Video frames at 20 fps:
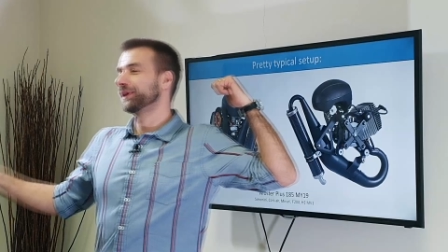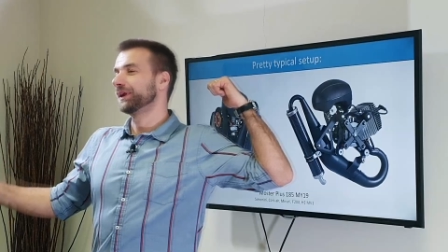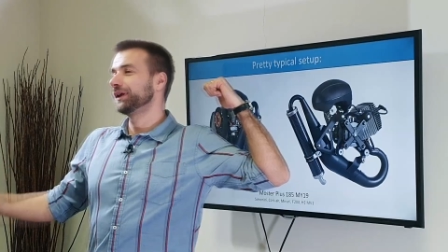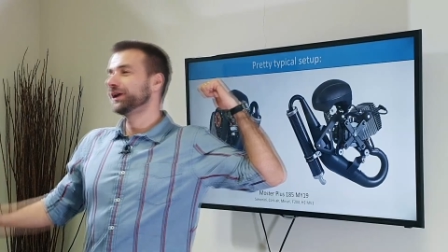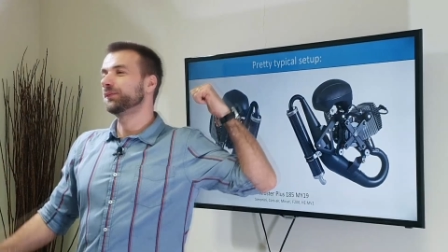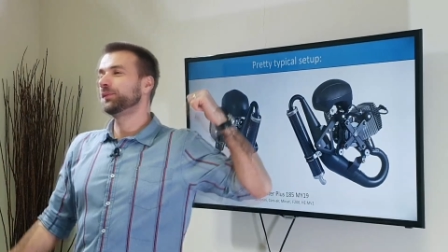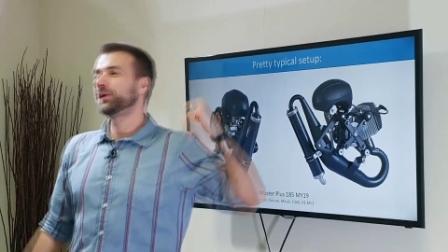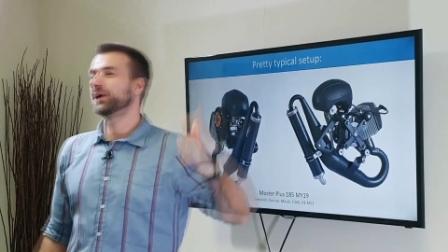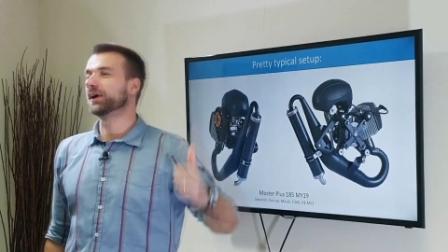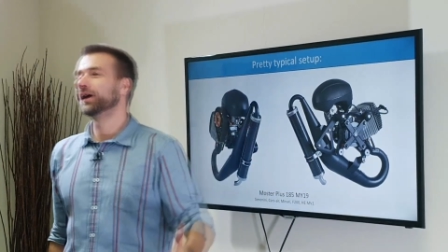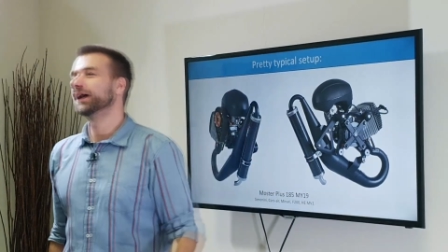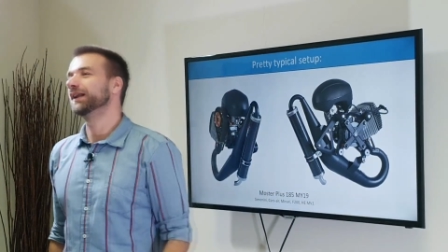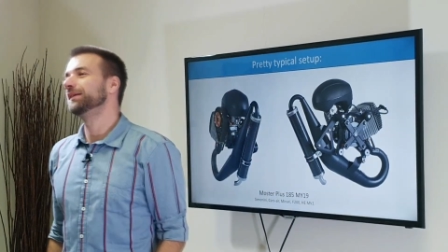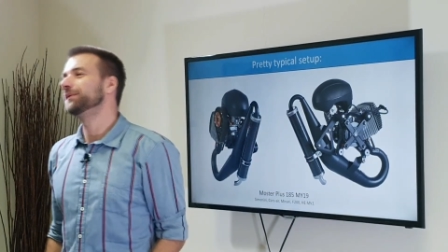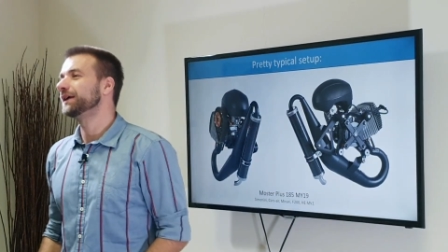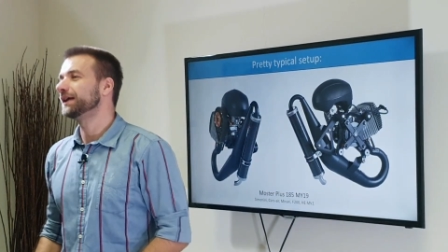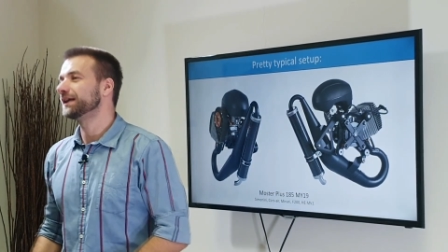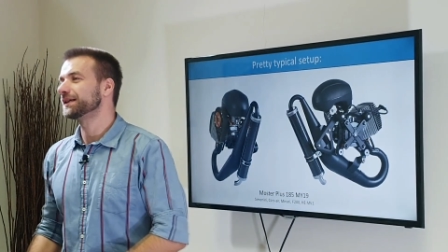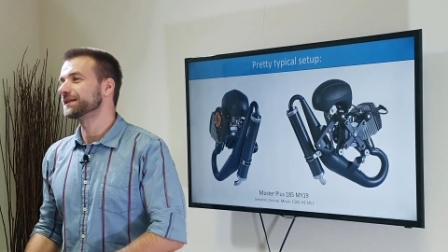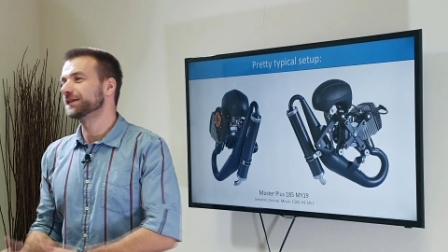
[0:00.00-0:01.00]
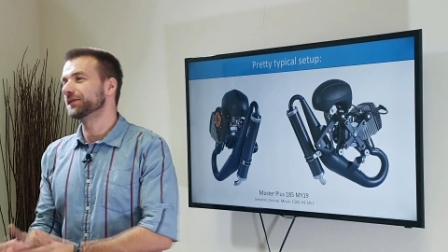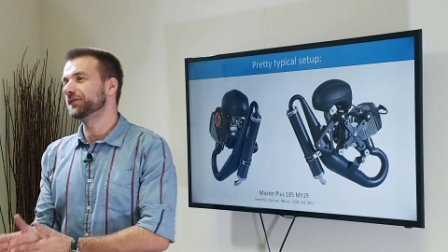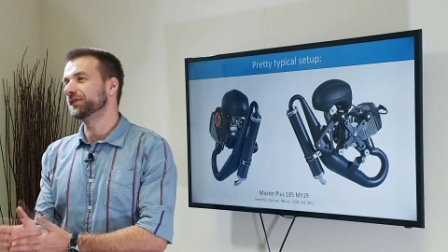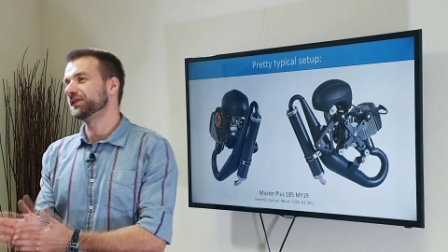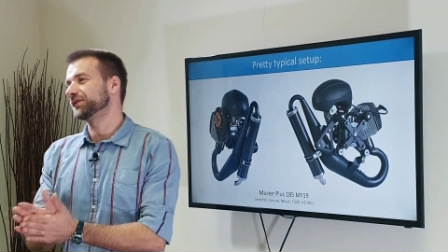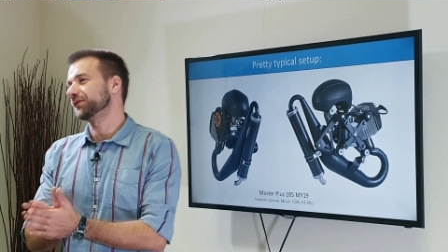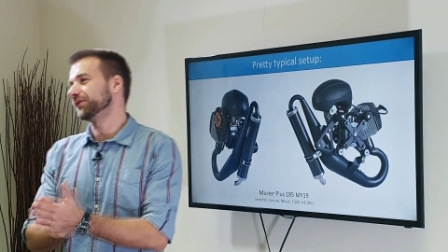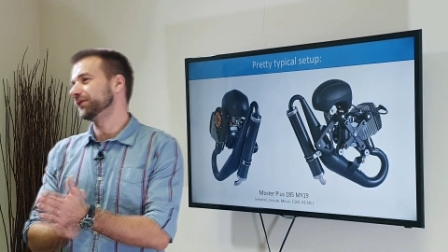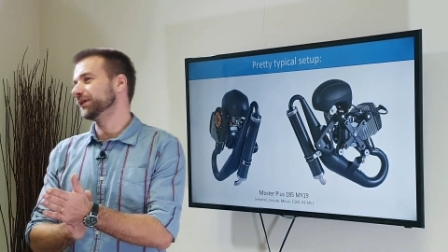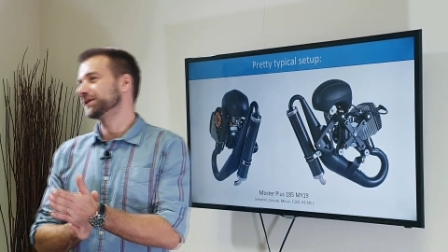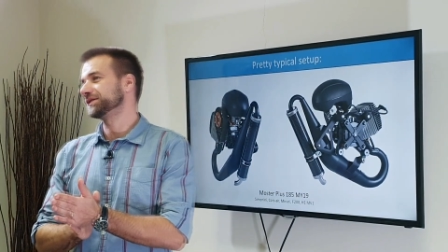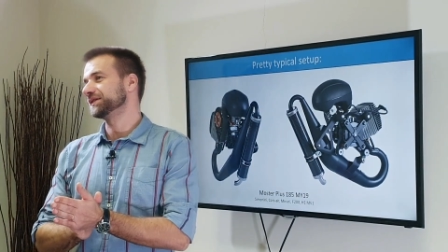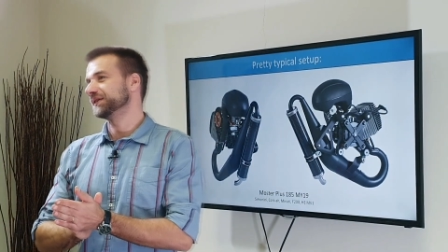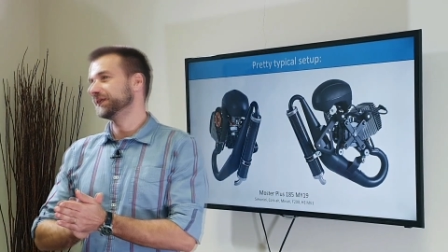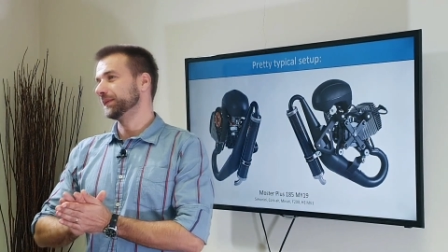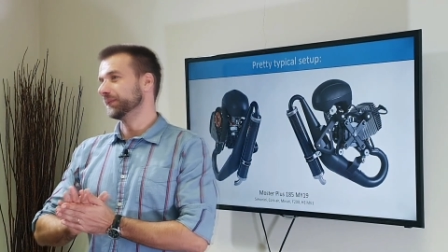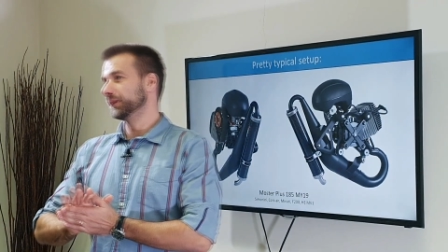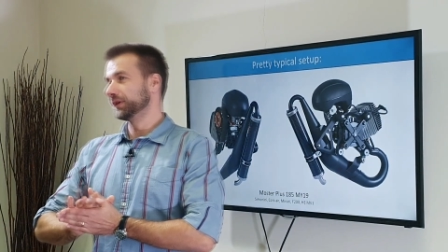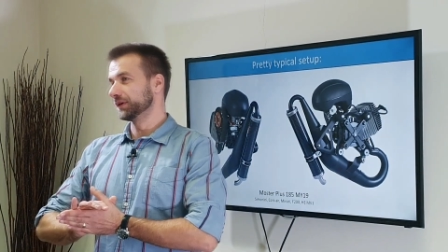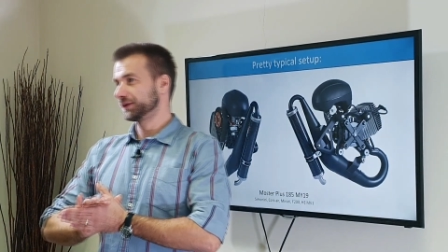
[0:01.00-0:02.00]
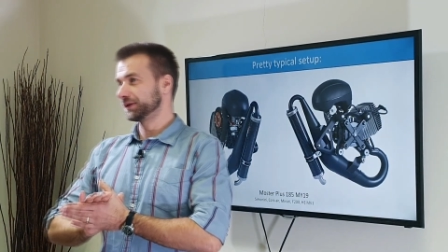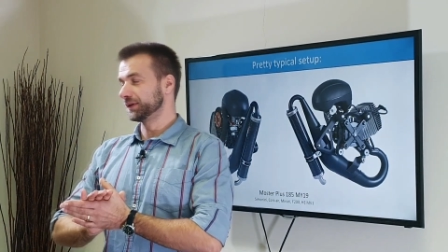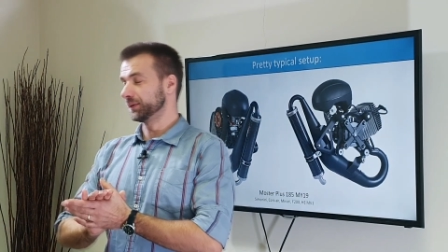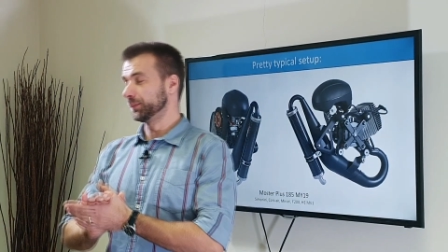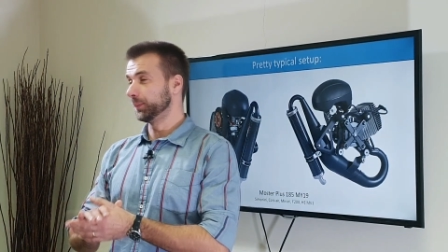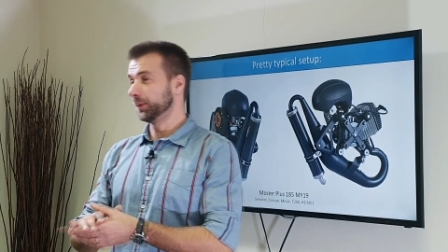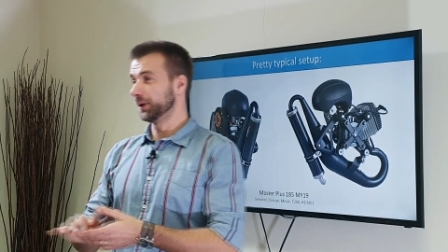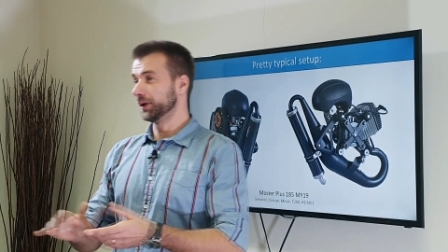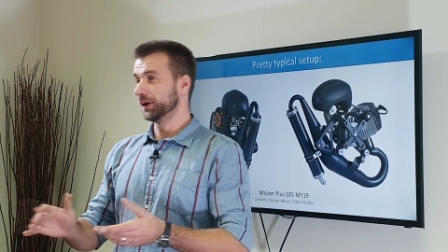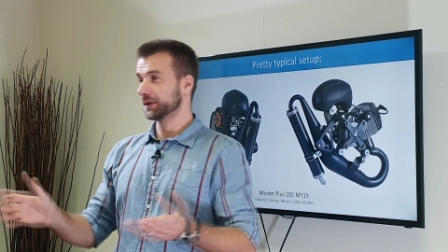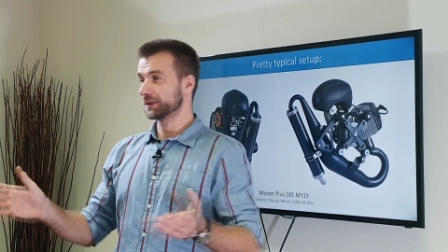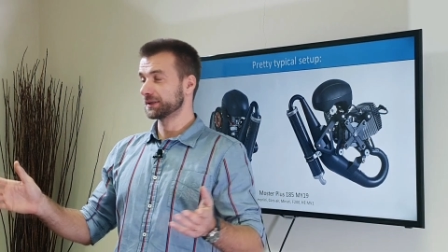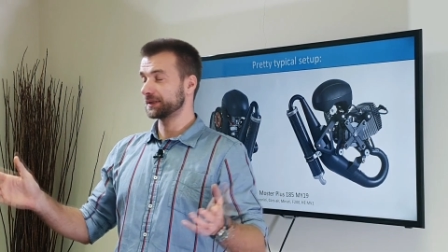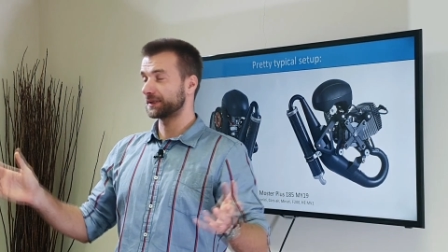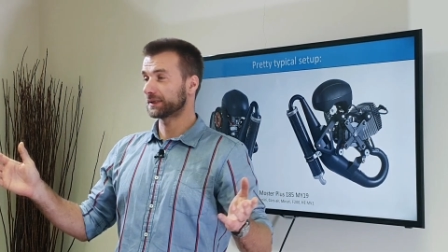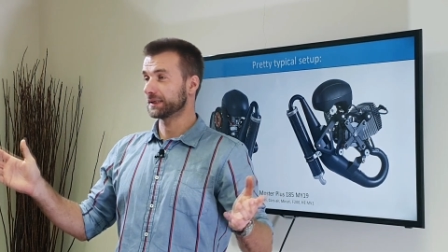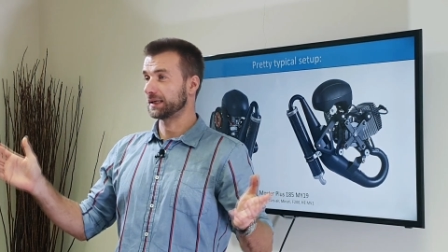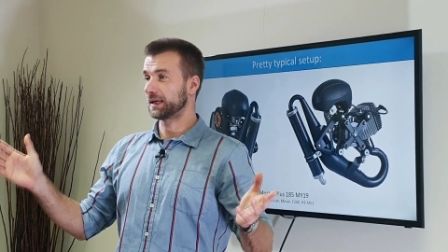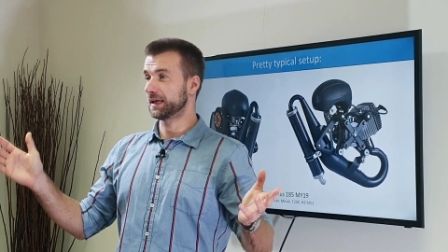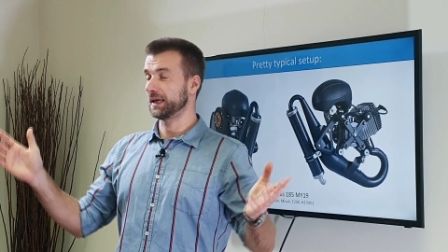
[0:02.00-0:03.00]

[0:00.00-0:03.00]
Here behind me is the Vittorazi Moster Plus